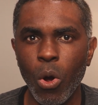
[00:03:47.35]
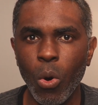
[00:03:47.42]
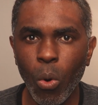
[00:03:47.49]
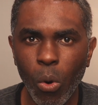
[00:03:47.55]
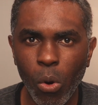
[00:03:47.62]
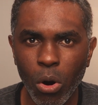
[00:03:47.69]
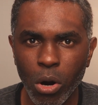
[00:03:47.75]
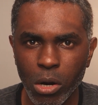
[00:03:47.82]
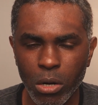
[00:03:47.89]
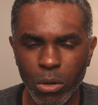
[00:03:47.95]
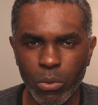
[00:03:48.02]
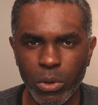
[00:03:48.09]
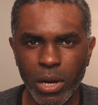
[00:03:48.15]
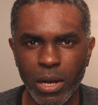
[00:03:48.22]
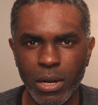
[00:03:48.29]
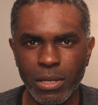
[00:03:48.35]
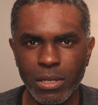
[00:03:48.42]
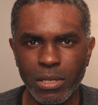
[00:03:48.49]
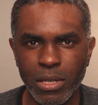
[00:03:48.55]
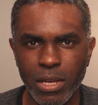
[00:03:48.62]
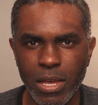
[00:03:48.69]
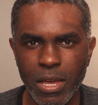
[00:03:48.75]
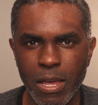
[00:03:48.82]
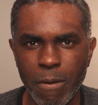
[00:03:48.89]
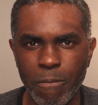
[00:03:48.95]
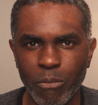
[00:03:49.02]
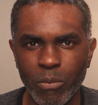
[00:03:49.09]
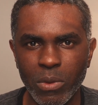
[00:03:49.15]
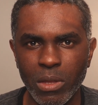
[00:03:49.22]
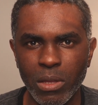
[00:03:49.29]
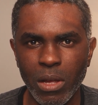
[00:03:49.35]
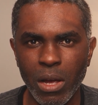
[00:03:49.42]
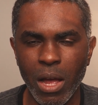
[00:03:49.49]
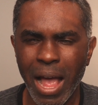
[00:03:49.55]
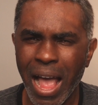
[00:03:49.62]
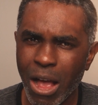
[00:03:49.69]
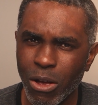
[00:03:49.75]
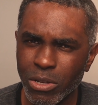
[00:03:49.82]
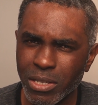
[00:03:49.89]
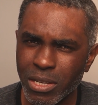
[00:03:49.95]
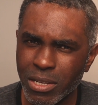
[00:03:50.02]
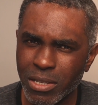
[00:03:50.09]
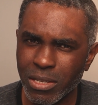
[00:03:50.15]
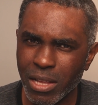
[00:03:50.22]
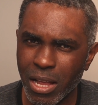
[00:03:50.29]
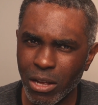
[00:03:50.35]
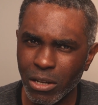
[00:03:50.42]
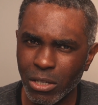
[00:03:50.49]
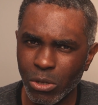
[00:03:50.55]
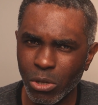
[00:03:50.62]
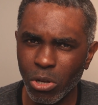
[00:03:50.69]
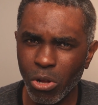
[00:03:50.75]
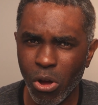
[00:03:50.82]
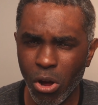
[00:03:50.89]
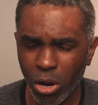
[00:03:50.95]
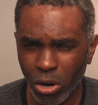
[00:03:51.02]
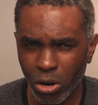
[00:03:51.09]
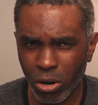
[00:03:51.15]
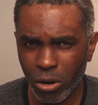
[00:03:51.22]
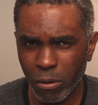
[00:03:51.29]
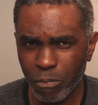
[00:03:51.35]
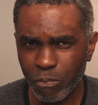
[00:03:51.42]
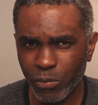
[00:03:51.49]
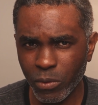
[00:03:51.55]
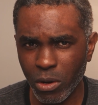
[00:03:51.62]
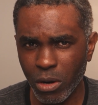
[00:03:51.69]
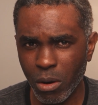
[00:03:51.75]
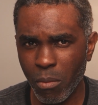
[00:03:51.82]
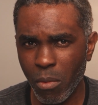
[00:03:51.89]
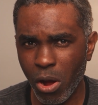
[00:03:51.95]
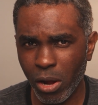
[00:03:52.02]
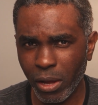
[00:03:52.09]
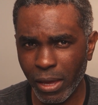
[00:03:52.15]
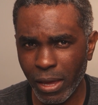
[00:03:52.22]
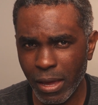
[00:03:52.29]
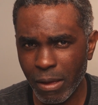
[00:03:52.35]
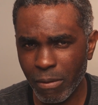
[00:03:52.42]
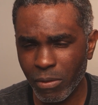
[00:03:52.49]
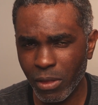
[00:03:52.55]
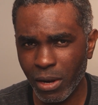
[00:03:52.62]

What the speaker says: or we're going to see the houses stay a little longer on the market.